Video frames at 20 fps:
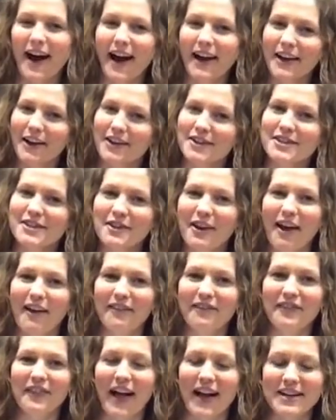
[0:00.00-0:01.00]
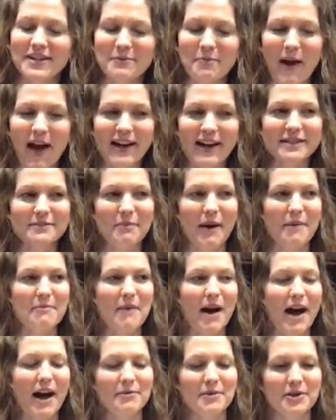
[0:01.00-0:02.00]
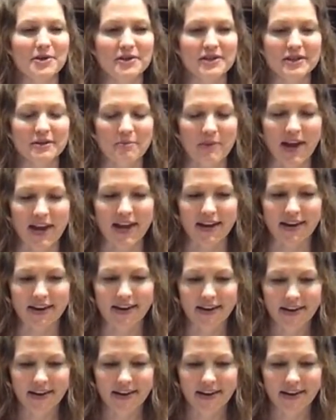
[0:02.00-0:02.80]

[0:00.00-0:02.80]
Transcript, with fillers: I also have flashbacks. My mom used to make